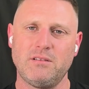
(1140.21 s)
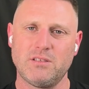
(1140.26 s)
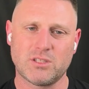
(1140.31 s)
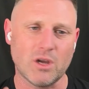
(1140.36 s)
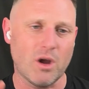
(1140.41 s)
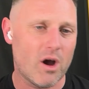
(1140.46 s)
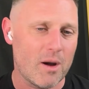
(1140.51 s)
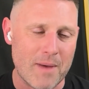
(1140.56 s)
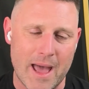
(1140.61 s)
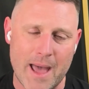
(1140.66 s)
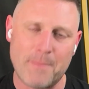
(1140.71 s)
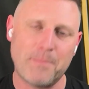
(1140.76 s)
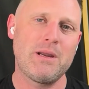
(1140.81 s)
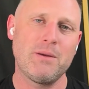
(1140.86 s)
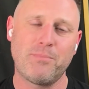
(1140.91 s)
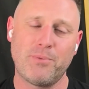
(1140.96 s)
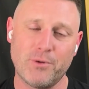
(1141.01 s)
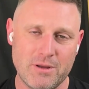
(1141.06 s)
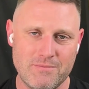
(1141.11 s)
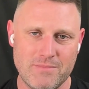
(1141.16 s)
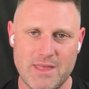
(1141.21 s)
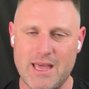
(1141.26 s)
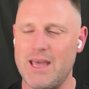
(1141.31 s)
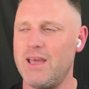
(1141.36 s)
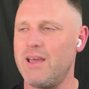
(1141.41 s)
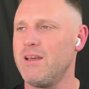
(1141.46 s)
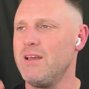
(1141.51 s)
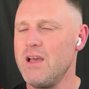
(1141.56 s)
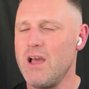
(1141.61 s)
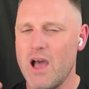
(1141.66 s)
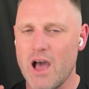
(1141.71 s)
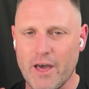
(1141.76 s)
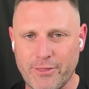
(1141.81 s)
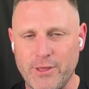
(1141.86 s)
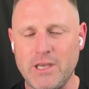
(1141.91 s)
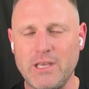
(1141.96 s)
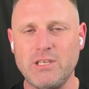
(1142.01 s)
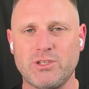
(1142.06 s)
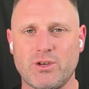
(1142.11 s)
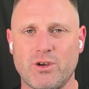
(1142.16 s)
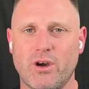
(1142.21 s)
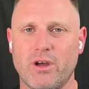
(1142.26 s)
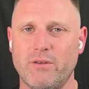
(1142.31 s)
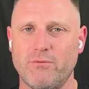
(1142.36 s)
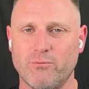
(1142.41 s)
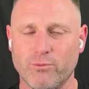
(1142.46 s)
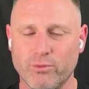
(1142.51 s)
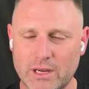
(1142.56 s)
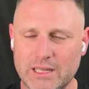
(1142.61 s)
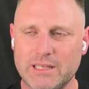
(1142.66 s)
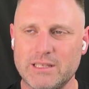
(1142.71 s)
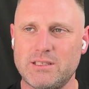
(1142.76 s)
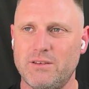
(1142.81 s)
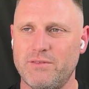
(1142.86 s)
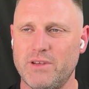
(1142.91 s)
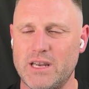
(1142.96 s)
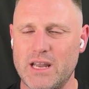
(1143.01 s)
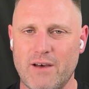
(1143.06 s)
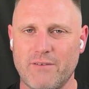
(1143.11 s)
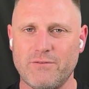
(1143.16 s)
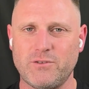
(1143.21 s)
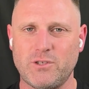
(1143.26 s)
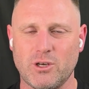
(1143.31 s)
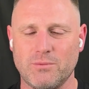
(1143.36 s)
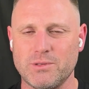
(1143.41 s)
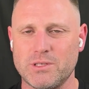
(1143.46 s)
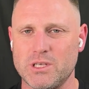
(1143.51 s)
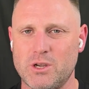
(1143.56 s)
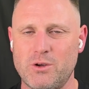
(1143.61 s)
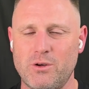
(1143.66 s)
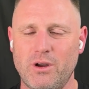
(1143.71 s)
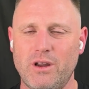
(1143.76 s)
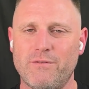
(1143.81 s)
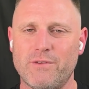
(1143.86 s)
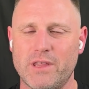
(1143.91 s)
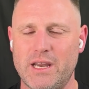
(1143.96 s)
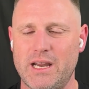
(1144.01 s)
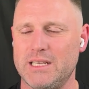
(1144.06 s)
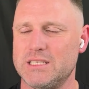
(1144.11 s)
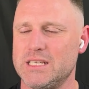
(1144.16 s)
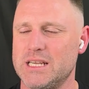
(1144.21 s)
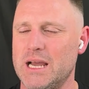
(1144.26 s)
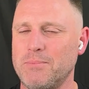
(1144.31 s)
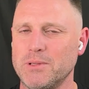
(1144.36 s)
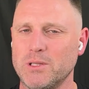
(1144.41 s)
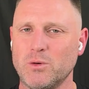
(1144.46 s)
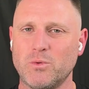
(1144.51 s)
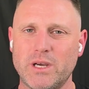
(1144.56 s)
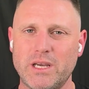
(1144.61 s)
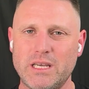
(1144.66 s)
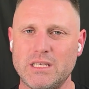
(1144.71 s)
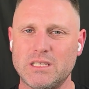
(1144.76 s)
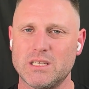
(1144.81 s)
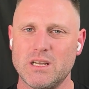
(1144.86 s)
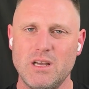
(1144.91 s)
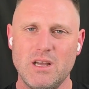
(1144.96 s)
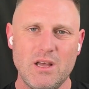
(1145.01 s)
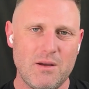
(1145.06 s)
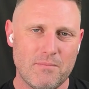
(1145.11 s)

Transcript: So I'm happy to put him there. I think he's got relative enough job security for the next couple of weeks,